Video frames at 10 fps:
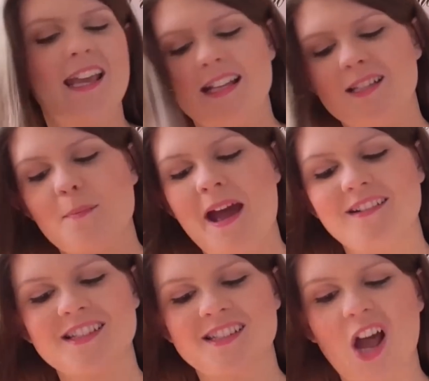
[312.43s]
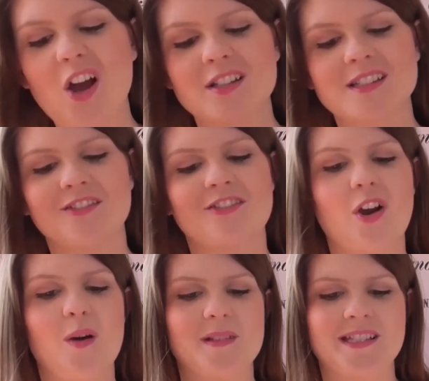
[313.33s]
It's a pair of socks
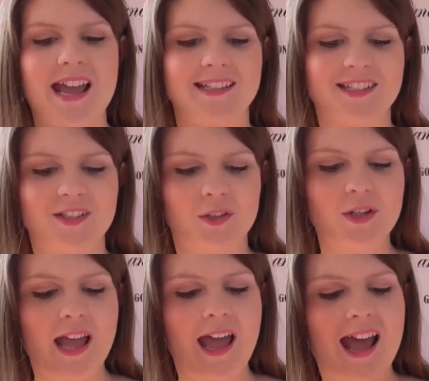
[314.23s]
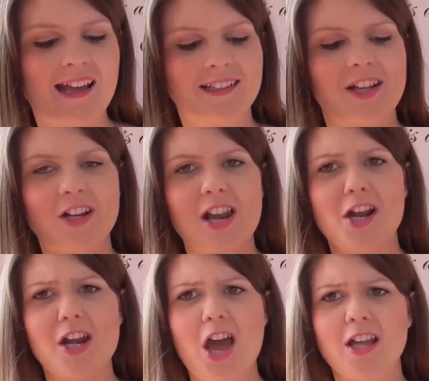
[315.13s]
from Tesco, and look,
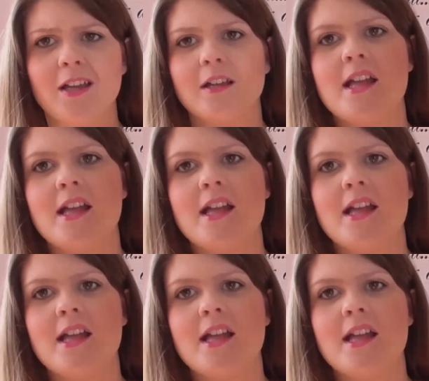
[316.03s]
look, look,